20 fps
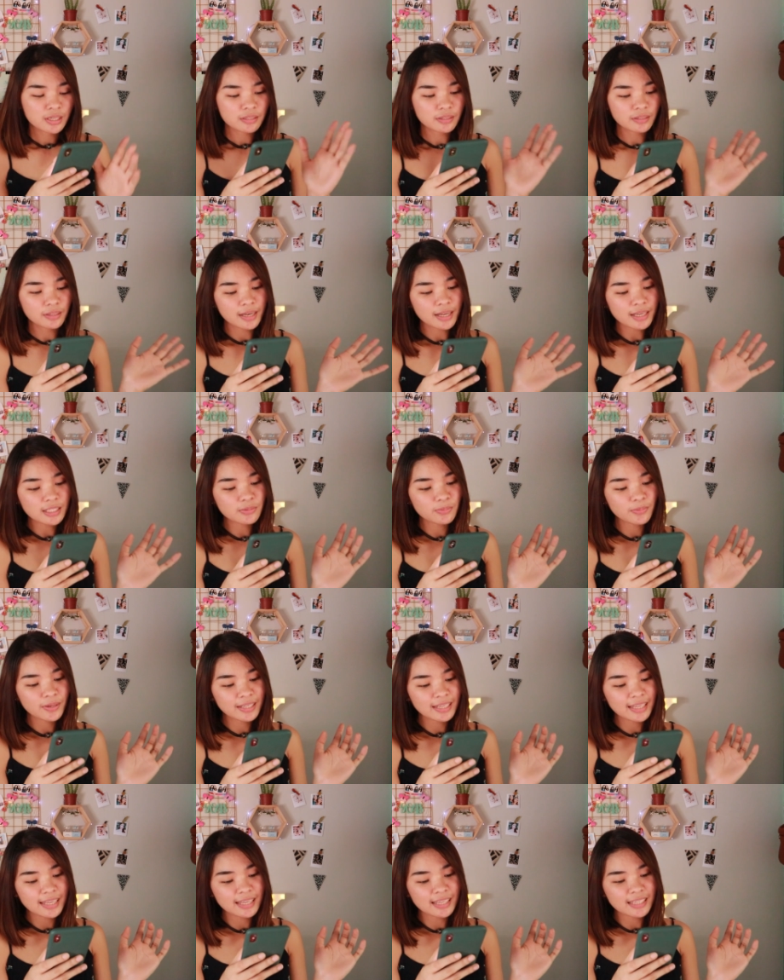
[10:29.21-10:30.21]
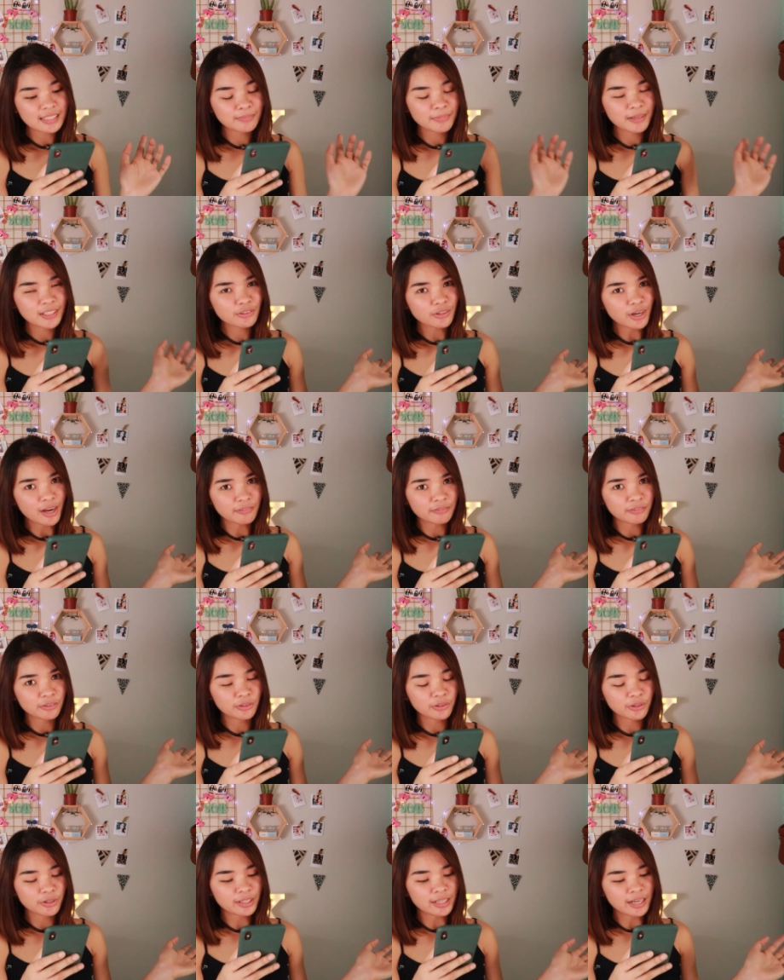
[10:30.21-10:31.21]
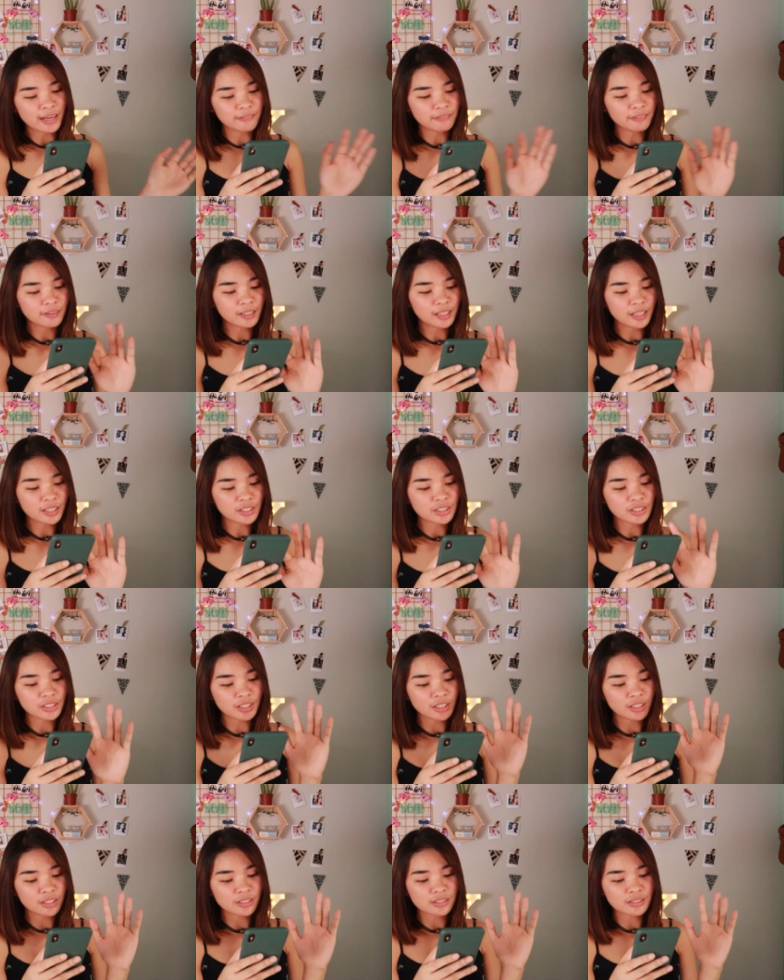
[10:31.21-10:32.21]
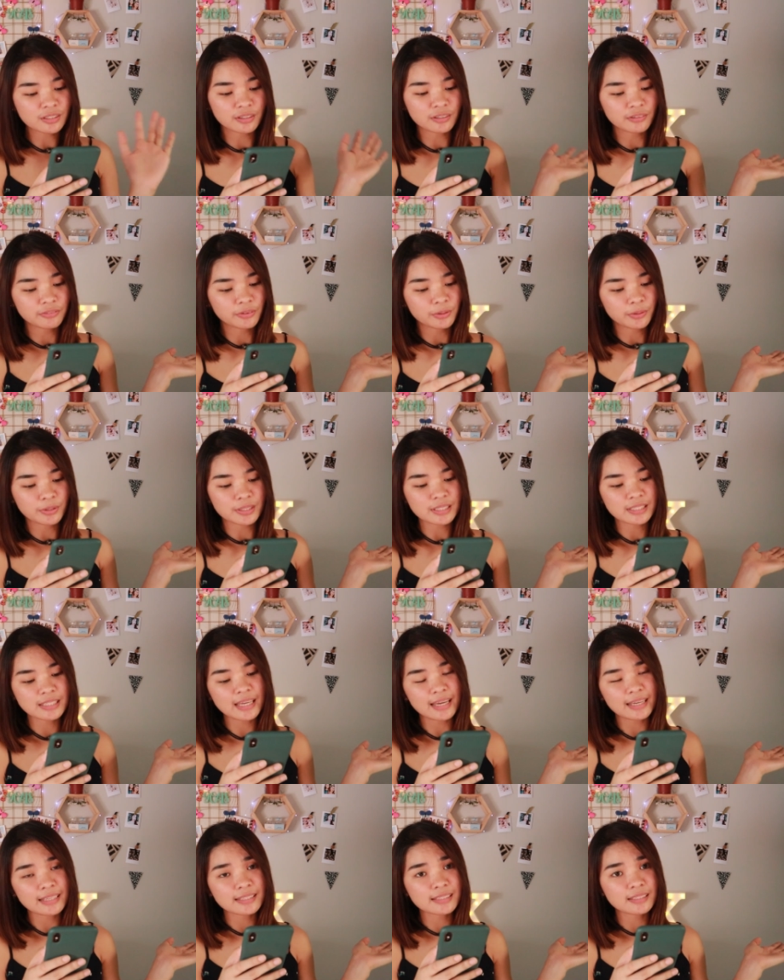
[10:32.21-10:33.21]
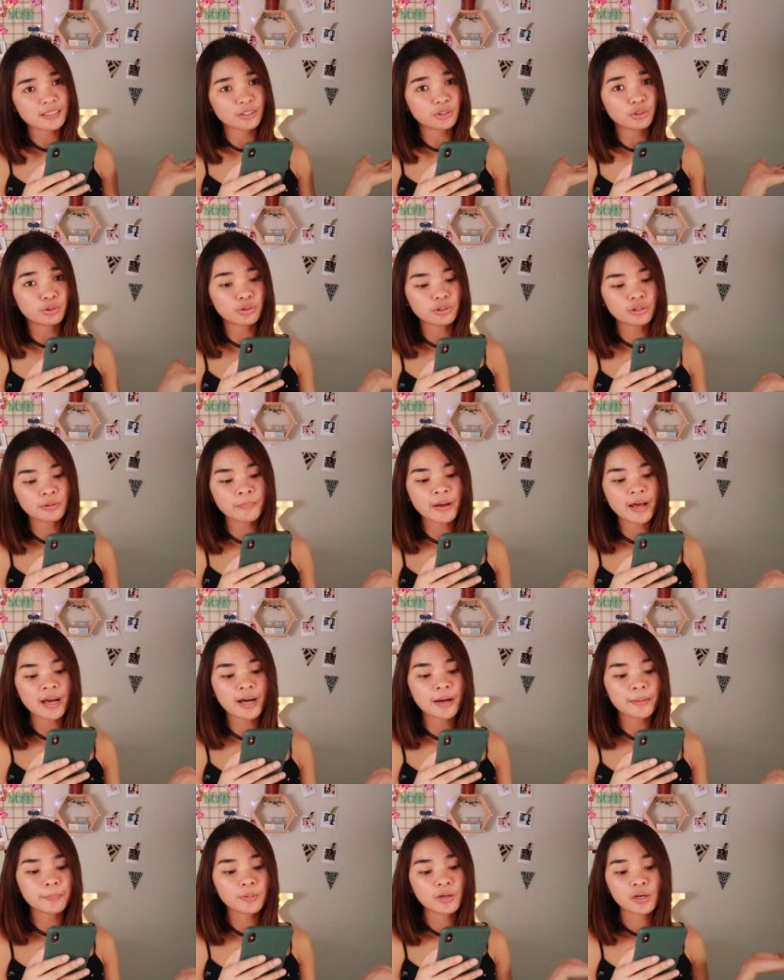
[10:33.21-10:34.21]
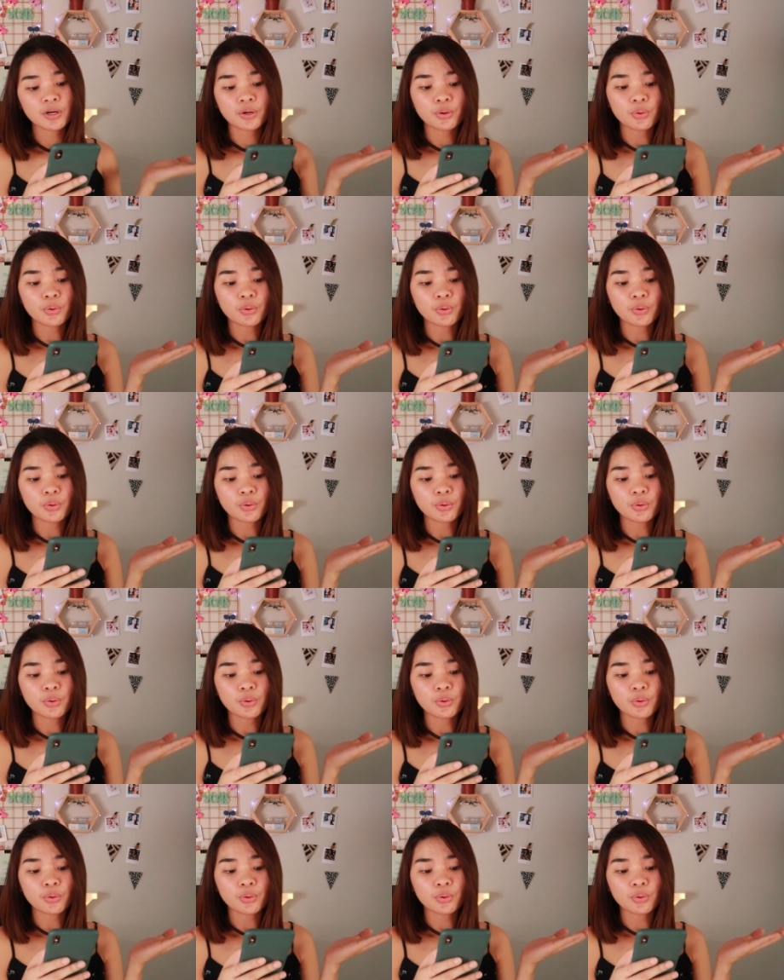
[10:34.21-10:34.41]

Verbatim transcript: So the next one is my travel or navigation. So of course, yes, the Google Map,